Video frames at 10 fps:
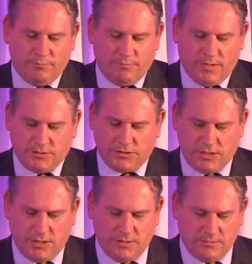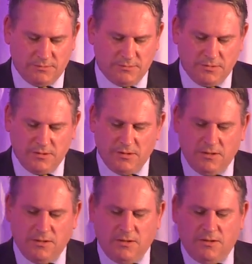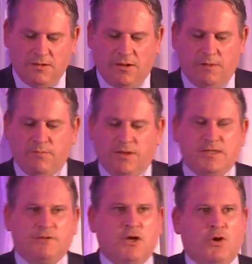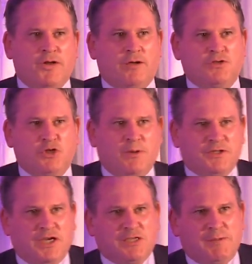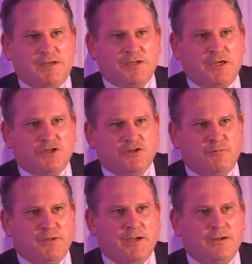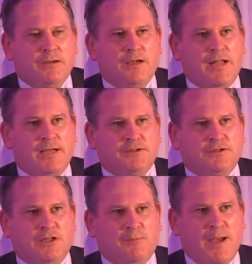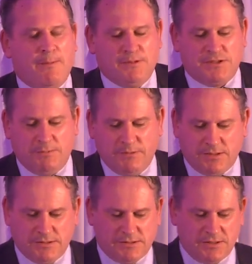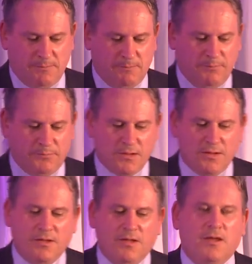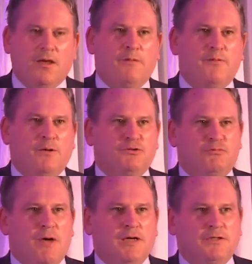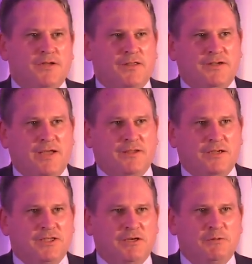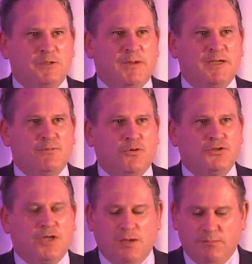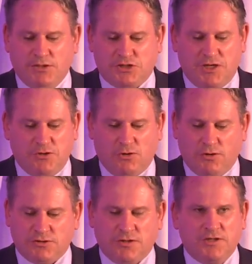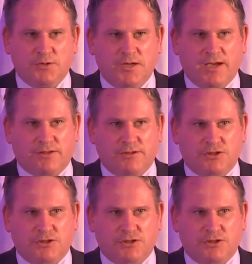but I don't hold out too much expectation of being elected to the papacy because I was reminded the other day that I seem to be spending more time in synagogues than I do in Catholic